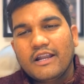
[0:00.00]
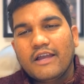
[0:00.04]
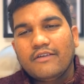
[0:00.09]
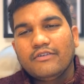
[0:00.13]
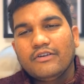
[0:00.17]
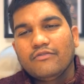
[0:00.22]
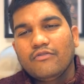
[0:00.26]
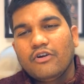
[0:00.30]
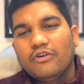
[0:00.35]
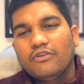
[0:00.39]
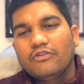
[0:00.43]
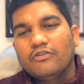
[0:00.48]
I
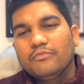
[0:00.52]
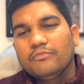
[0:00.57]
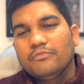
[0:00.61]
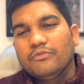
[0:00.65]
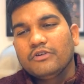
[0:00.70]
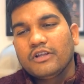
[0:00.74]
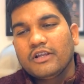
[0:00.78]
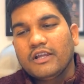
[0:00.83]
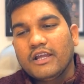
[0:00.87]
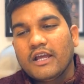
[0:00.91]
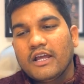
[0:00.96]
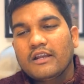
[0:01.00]
will want to
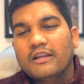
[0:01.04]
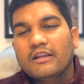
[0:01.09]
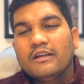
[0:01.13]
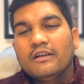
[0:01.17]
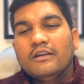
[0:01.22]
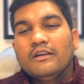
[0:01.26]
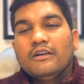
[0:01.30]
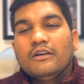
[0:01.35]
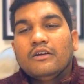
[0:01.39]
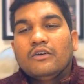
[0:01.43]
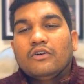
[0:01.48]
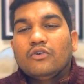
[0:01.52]
put here.
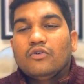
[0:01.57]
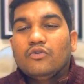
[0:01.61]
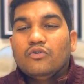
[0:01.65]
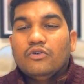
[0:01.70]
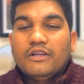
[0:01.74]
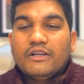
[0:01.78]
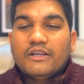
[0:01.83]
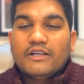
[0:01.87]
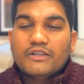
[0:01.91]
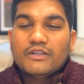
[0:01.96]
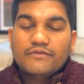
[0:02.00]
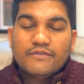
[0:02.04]

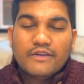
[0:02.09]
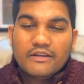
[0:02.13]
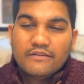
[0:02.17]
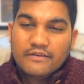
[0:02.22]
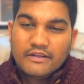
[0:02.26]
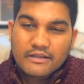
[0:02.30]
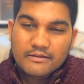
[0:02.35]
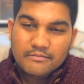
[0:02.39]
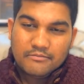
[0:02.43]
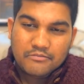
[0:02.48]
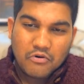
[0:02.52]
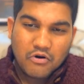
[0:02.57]
Gulika is very,
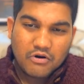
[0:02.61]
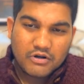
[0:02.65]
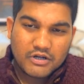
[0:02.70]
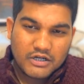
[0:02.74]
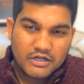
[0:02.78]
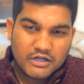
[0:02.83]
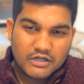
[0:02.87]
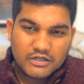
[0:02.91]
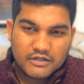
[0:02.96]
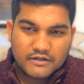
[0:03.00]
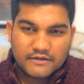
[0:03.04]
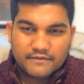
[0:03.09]
very
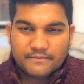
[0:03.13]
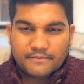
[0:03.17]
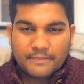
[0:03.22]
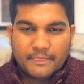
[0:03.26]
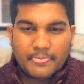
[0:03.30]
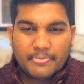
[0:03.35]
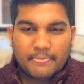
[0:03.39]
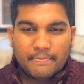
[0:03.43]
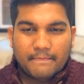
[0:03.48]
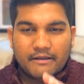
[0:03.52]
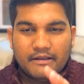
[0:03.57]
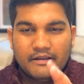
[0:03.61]
important.
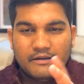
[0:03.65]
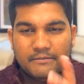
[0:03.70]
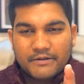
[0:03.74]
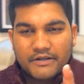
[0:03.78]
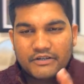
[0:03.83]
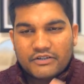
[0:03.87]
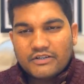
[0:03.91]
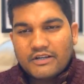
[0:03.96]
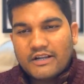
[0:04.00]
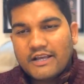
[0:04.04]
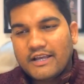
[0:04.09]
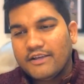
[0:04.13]
In
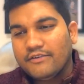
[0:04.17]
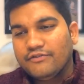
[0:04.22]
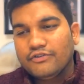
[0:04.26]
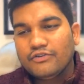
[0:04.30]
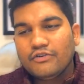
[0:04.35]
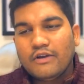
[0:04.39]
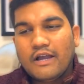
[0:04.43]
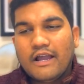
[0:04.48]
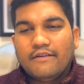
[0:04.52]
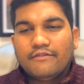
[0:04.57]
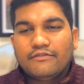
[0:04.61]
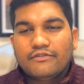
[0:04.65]
Prashna, if
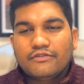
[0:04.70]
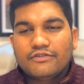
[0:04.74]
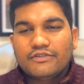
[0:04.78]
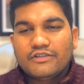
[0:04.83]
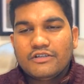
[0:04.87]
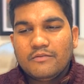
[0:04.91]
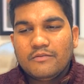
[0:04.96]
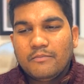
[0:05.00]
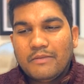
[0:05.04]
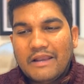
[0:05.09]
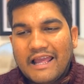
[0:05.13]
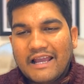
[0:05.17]
you have to
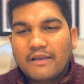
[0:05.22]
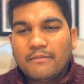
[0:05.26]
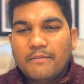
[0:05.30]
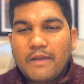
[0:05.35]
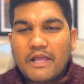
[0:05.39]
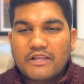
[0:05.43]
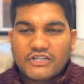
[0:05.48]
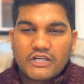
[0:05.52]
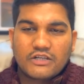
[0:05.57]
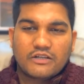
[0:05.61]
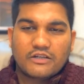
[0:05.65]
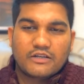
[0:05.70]
see black
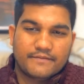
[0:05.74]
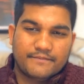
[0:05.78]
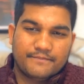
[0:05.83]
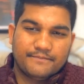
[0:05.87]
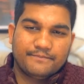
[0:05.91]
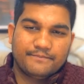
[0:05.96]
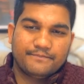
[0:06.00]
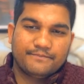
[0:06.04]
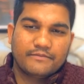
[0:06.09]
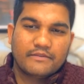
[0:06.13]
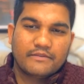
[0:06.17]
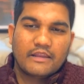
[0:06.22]
magic,
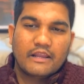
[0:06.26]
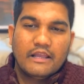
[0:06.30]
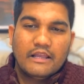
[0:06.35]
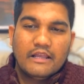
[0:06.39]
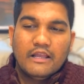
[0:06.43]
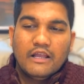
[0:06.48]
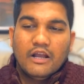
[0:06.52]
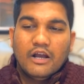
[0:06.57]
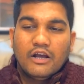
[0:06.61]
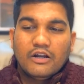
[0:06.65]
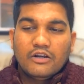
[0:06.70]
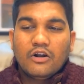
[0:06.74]

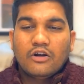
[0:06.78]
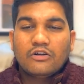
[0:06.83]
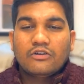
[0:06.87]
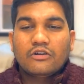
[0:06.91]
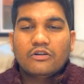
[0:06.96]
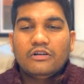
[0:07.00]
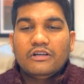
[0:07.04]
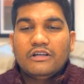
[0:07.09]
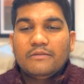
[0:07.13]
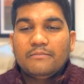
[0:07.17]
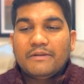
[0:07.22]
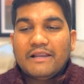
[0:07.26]
not
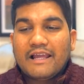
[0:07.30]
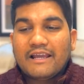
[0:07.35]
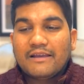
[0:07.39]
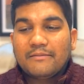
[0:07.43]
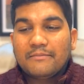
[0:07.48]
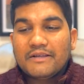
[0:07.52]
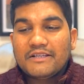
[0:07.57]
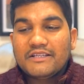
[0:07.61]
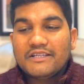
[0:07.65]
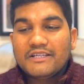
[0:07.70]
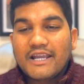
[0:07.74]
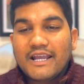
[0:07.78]
only black
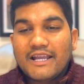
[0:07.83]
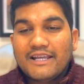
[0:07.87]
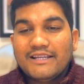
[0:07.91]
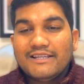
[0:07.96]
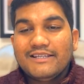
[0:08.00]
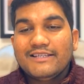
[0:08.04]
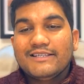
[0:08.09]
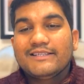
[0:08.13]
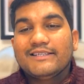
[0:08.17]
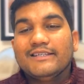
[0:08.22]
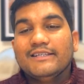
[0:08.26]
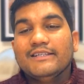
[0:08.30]
magic,
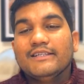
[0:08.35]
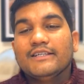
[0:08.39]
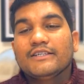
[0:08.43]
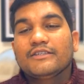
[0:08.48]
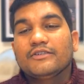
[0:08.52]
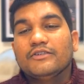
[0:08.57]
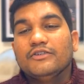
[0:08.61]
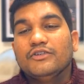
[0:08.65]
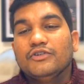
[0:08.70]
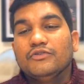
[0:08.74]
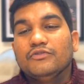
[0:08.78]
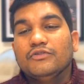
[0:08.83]
any serious
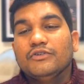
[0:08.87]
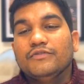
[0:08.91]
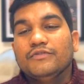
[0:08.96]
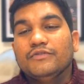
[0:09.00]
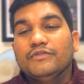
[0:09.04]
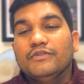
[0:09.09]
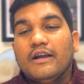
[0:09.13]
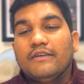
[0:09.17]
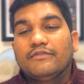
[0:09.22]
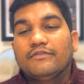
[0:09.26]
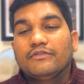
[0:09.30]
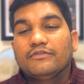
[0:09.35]
issue if
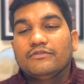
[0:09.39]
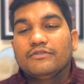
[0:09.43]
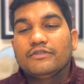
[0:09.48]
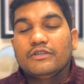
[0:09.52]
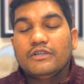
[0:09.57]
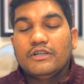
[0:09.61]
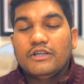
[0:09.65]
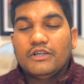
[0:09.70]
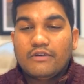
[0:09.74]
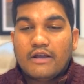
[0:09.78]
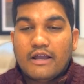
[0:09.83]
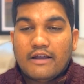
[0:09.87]
you have to
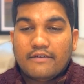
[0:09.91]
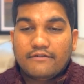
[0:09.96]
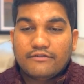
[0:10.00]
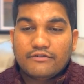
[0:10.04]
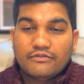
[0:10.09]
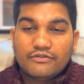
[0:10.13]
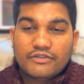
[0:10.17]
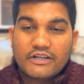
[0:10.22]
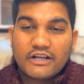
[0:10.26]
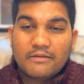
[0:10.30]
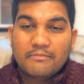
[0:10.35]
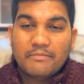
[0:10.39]
see, you have
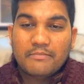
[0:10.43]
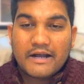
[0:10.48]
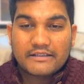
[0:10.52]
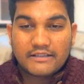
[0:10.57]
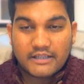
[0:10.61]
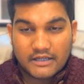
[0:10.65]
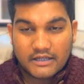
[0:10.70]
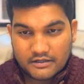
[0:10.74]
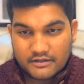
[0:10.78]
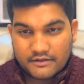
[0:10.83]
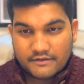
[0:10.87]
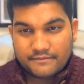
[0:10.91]
to check
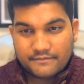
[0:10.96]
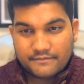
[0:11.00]
Badha.